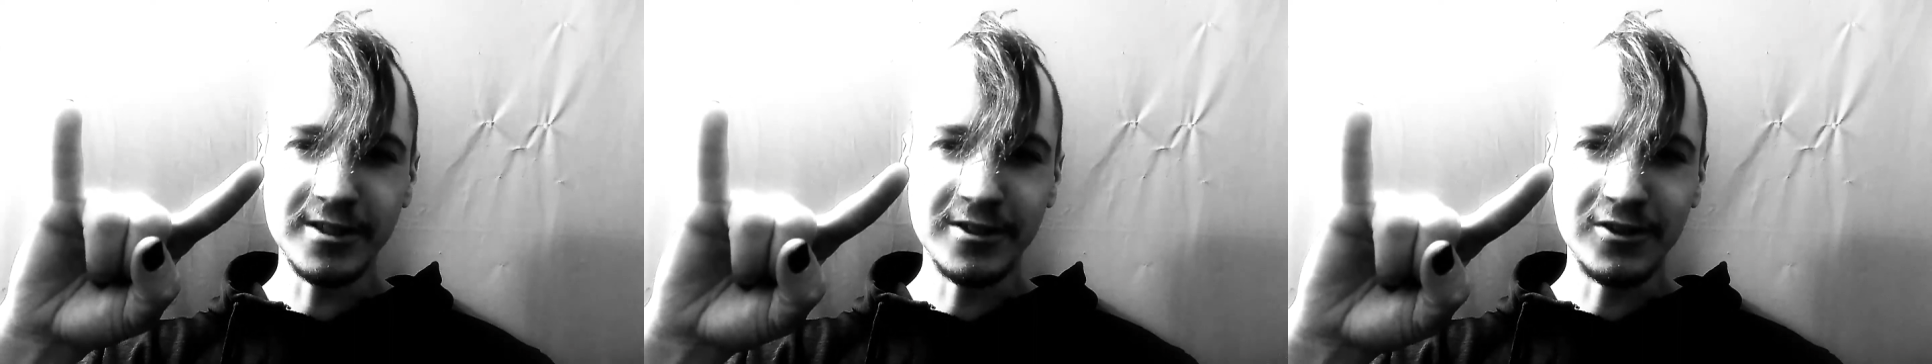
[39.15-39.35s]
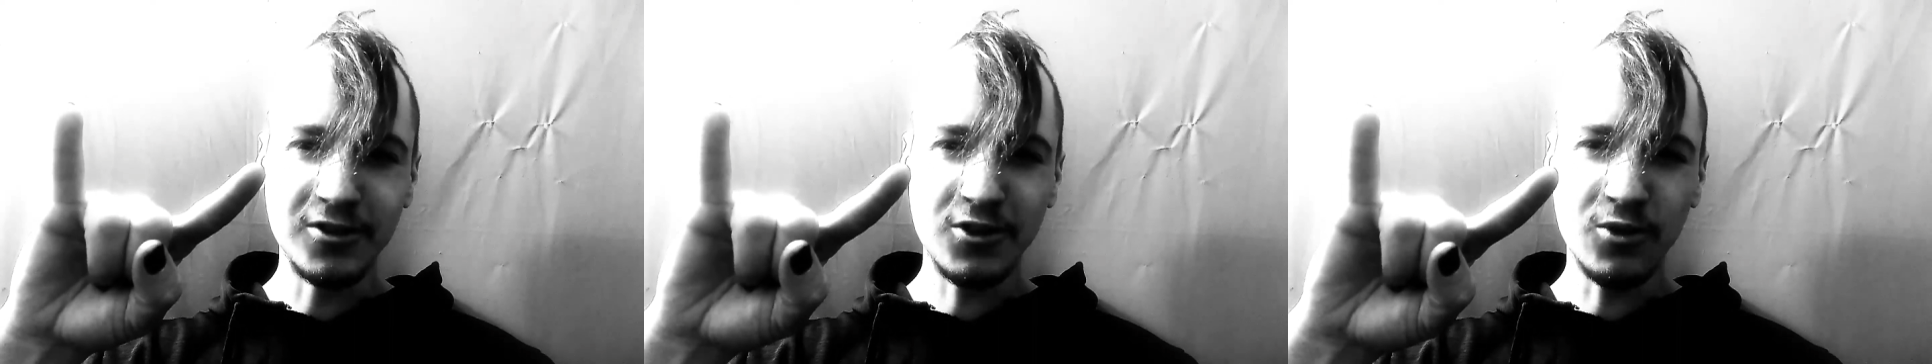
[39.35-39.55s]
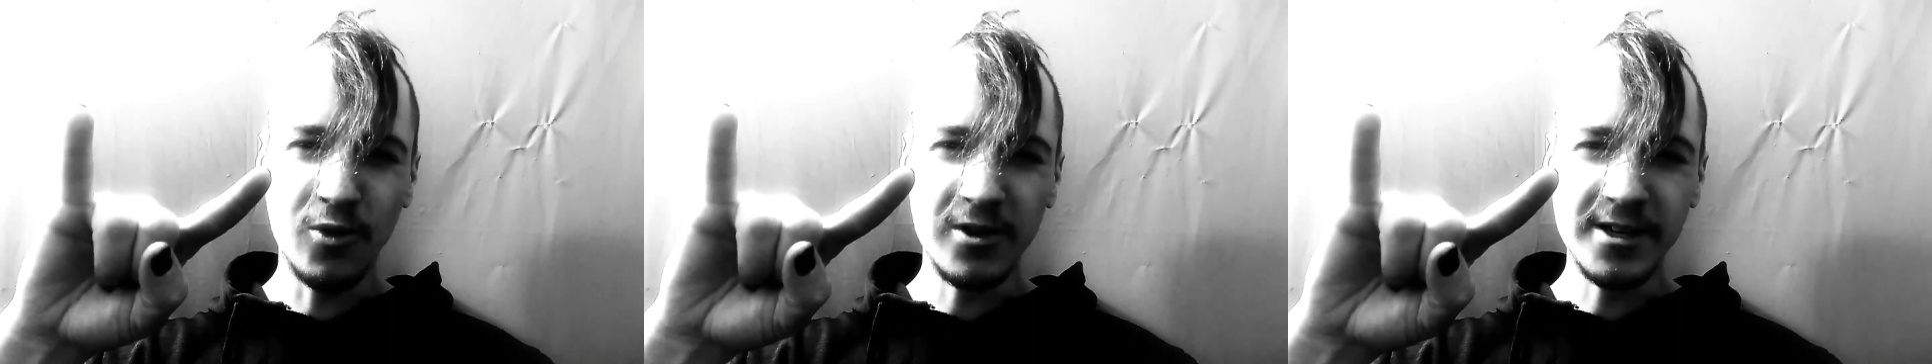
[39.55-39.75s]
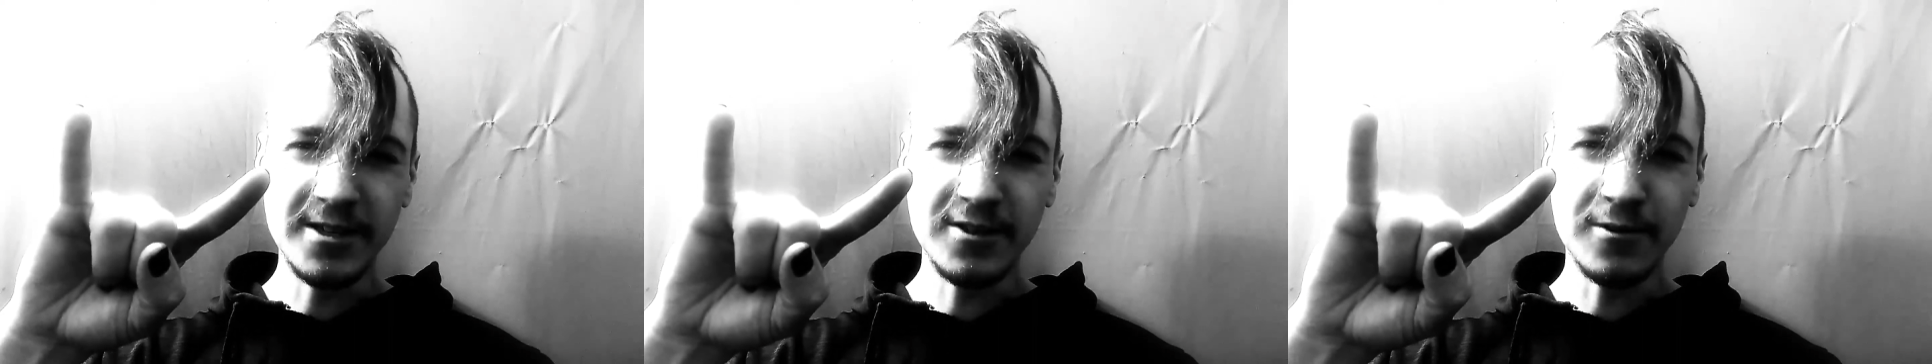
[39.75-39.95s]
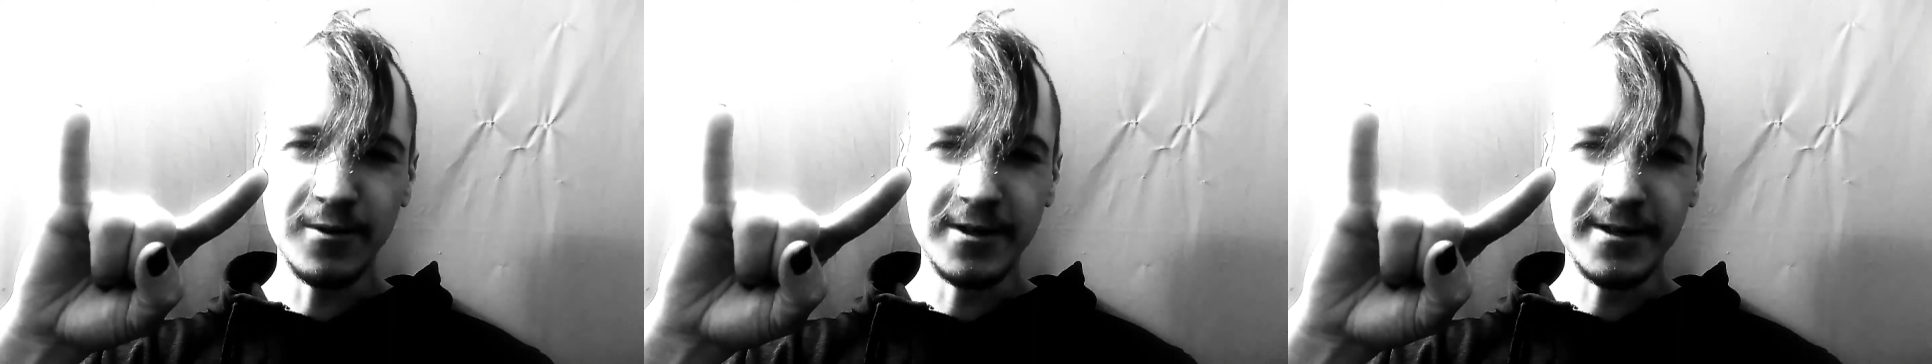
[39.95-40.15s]
in
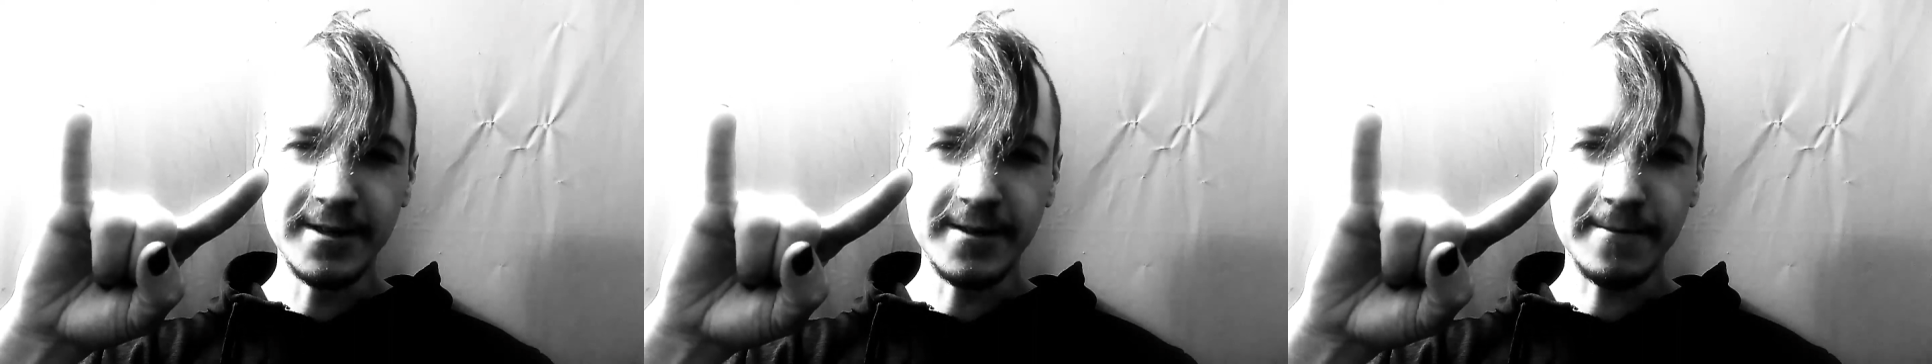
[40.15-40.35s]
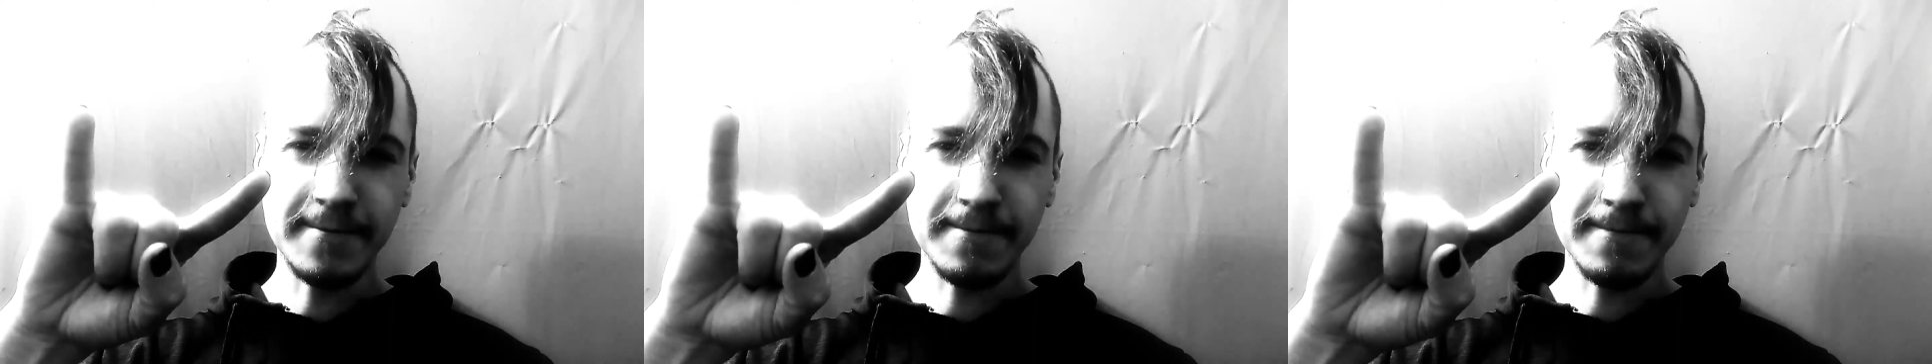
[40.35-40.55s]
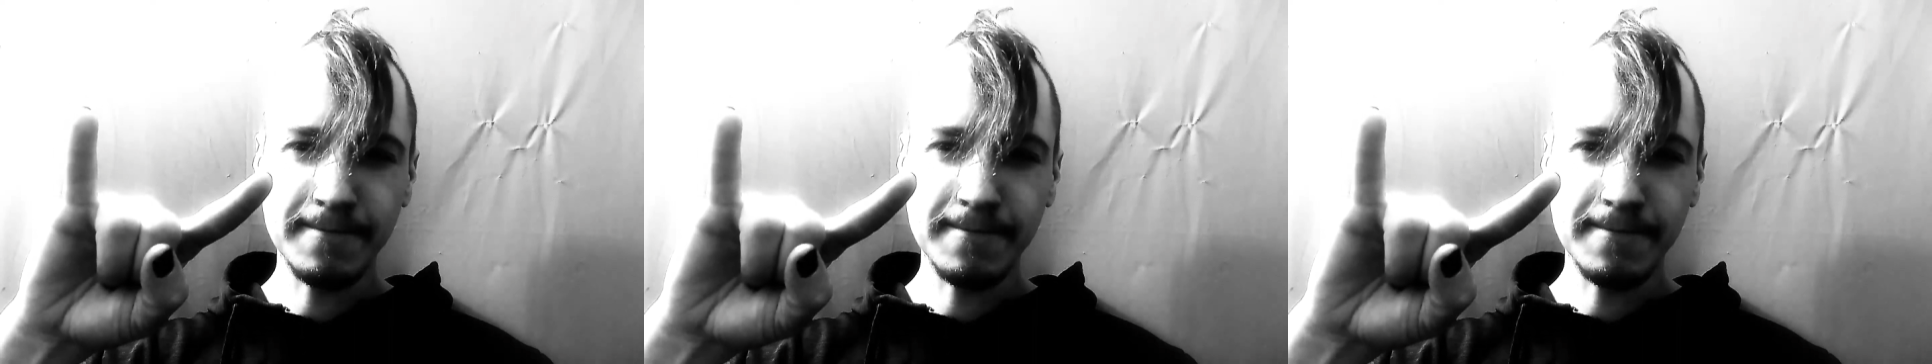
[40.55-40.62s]
2020.